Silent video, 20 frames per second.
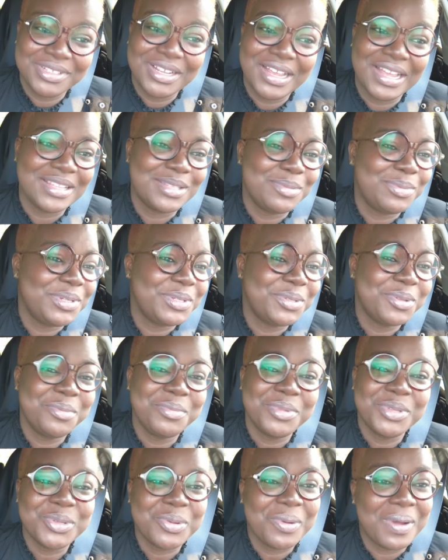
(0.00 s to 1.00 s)
You guys, please don't
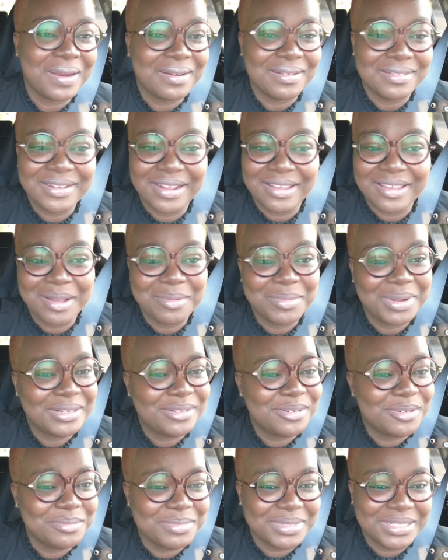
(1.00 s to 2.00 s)
be so angry that you
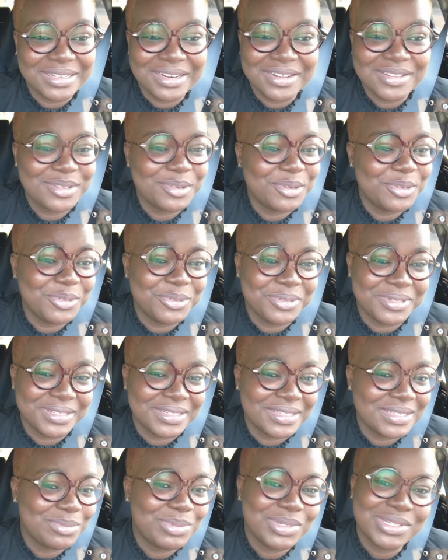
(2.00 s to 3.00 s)
abandoned me. Let's not do
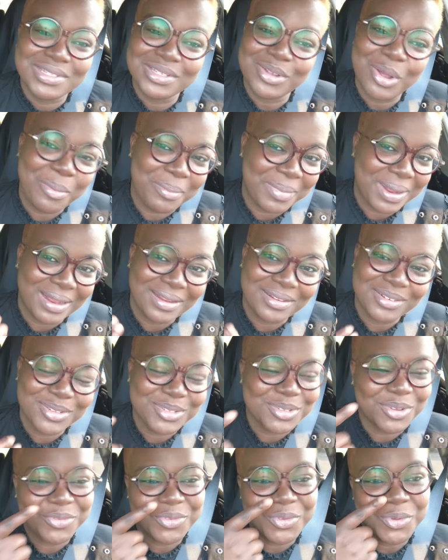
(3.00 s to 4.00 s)
this. Please come back.
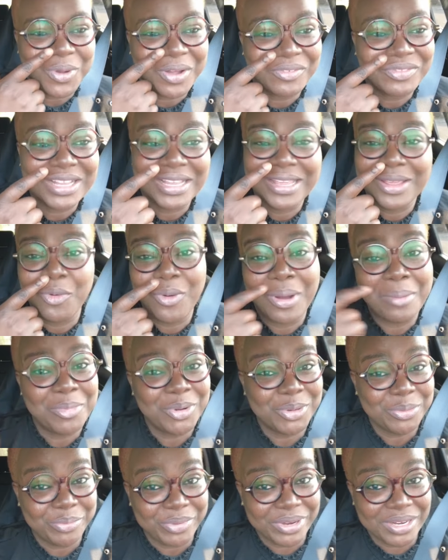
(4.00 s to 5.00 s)
Those of you who have taken 1
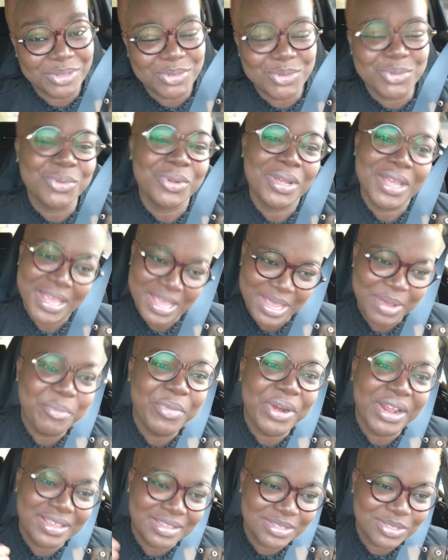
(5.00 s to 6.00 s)
month break too,
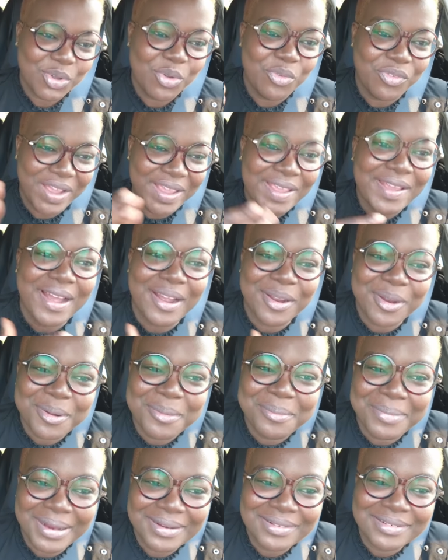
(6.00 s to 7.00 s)
break is over. You can
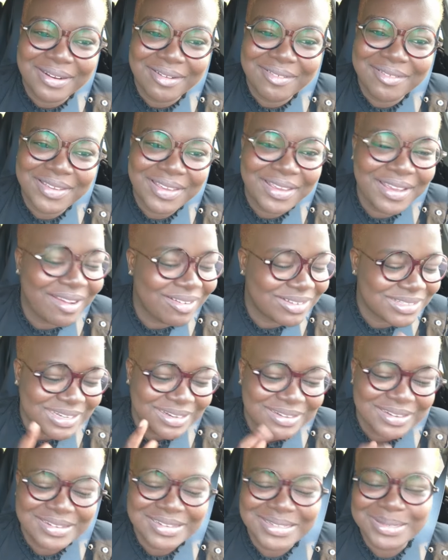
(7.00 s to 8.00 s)
come back now, okay? Our
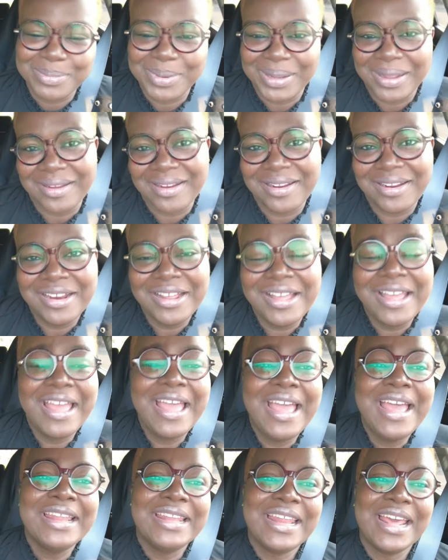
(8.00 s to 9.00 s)
channel is back.
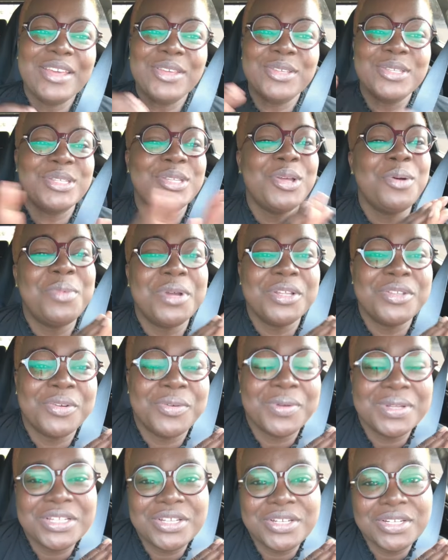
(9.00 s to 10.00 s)
Thank you so much for
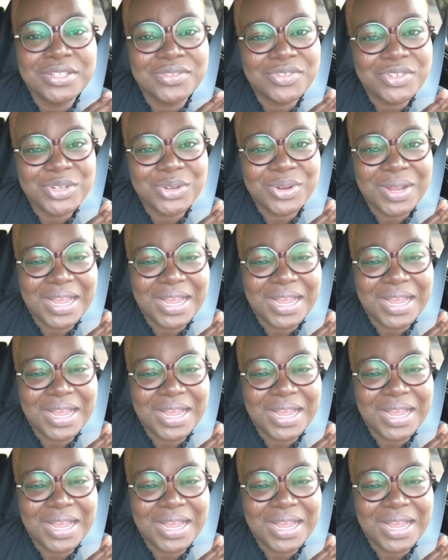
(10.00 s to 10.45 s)
watching this video,